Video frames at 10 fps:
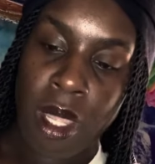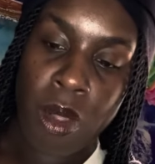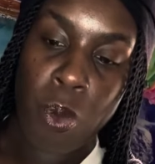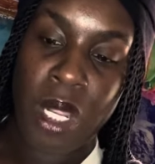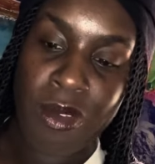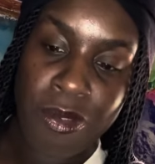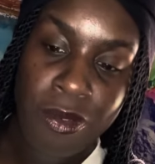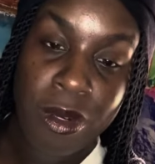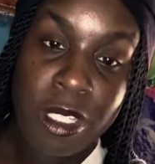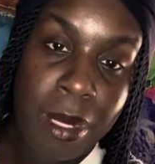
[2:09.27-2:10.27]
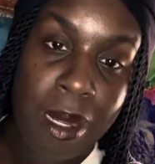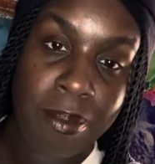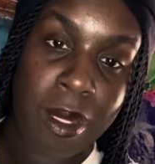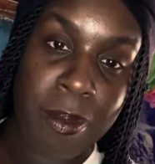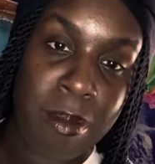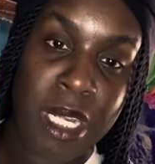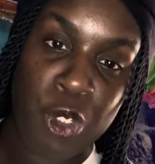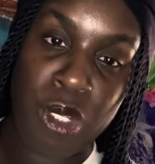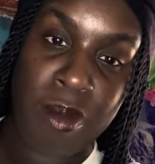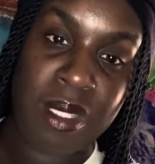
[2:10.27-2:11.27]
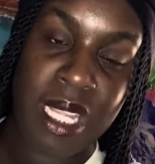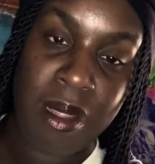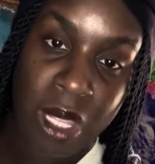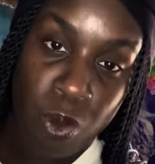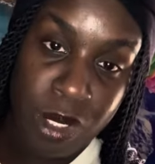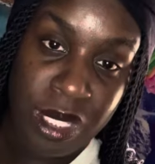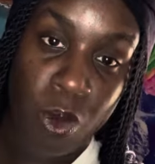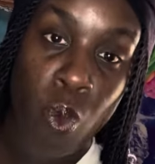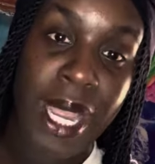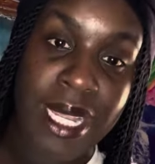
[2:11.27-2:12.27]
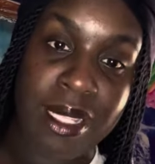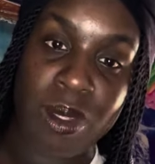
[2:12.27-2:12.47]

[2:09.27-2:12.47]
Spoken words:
When it first popped up in my dream state, it was in white.